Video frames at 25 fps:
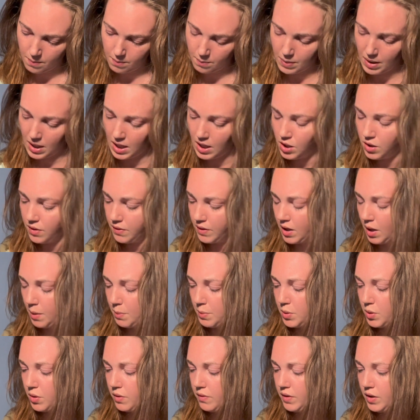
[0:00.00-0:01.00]
Page of
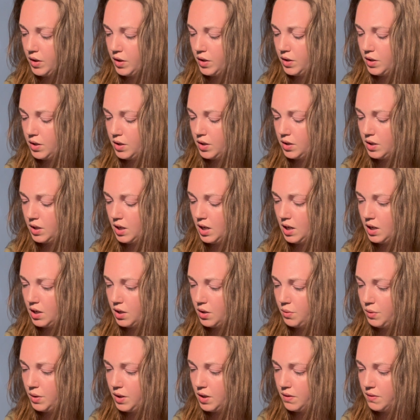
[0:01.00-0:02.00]
Cups reversed and
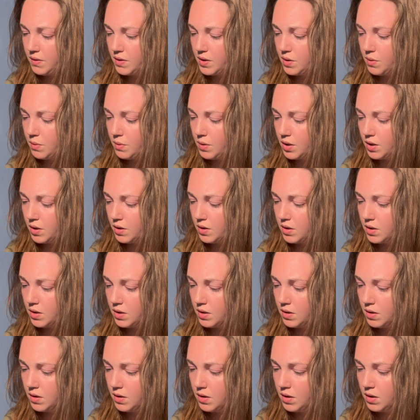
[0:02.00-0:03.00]
Queen of
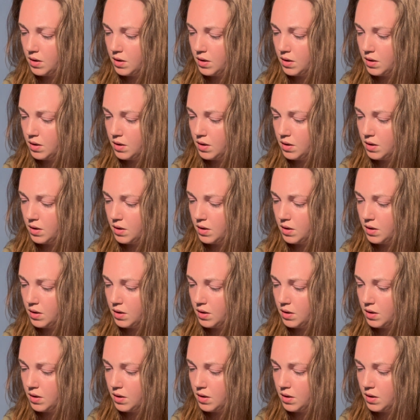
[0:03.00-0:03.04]
Swords.